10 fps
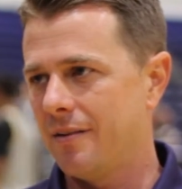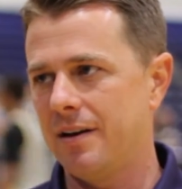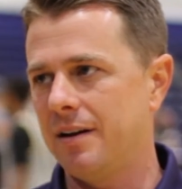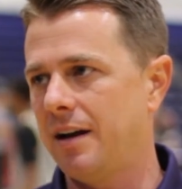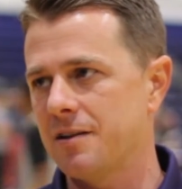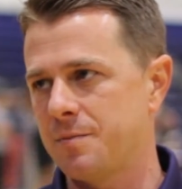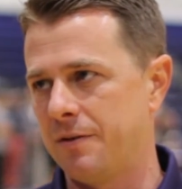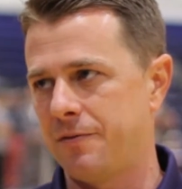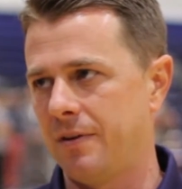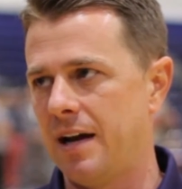than it has
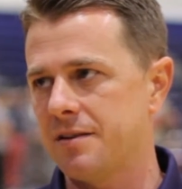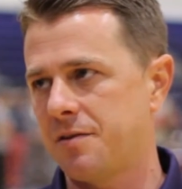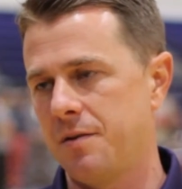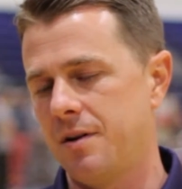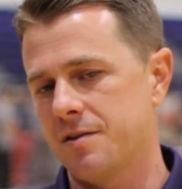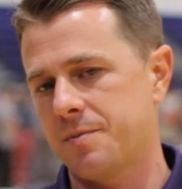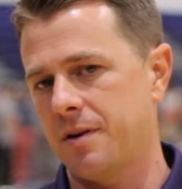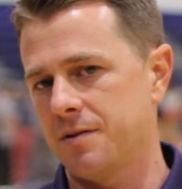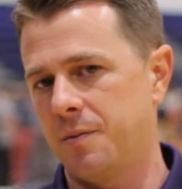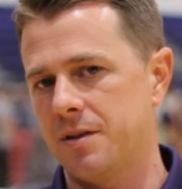been for the last 2 years
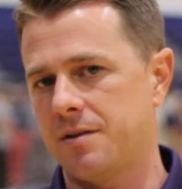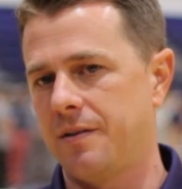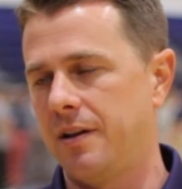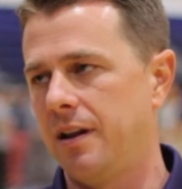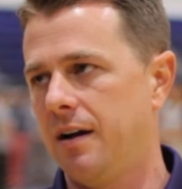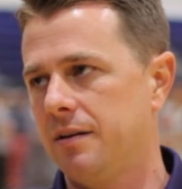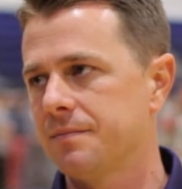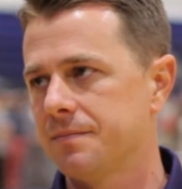because of what's on the line.